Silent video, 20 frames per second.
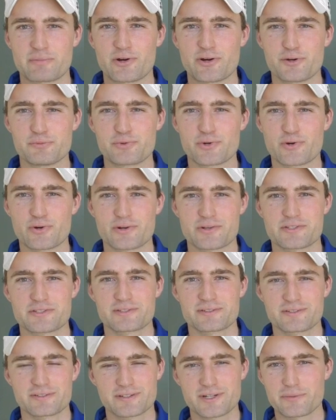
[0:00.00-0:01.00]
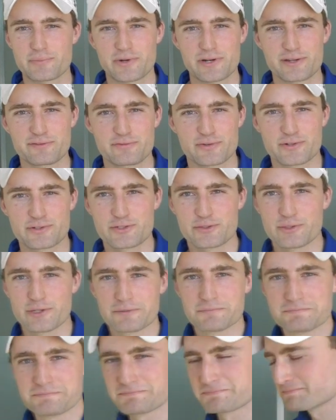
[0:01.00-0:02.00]
our home course. Come on in for a
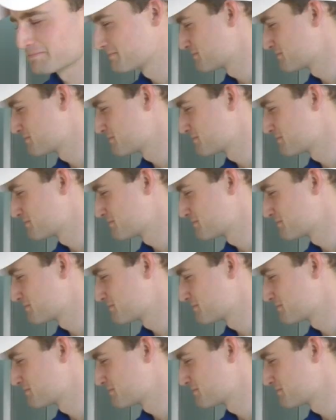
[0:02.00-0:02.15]
tour.